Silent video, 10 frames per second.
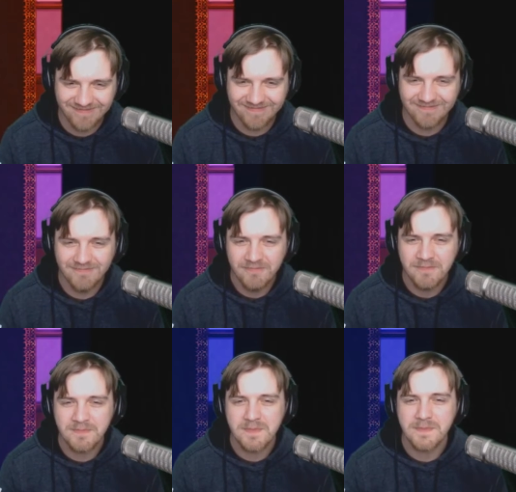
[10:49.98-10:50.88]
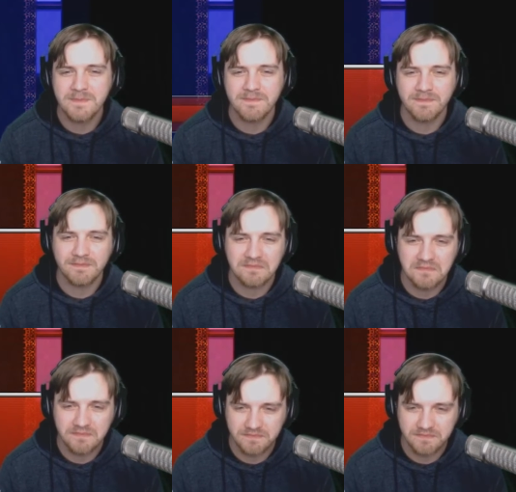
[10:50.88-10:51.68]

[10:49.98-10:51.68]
[no speech]